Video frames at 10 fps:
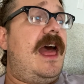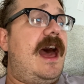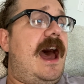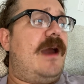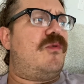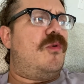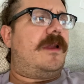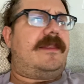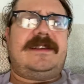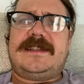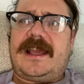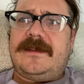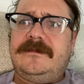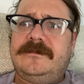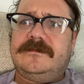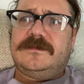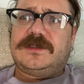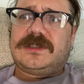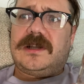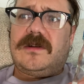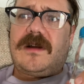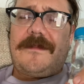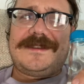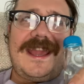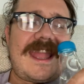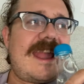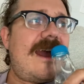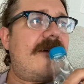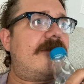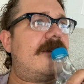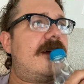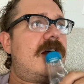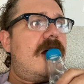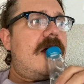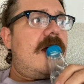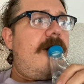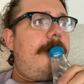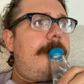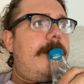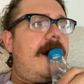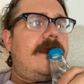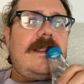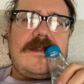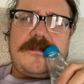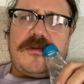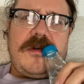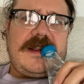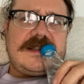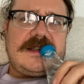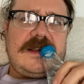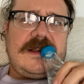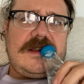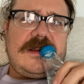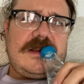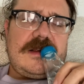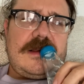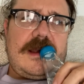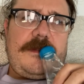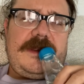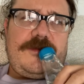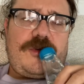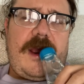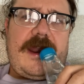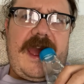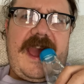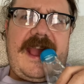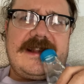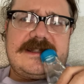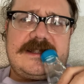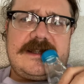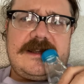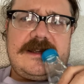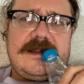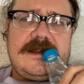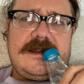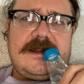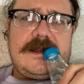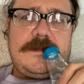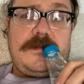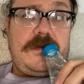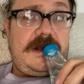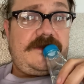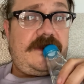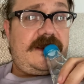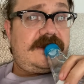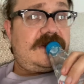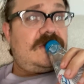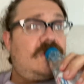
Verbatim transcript: I won't get this again. So I'm taking off another point. I believe we're at eight points for this.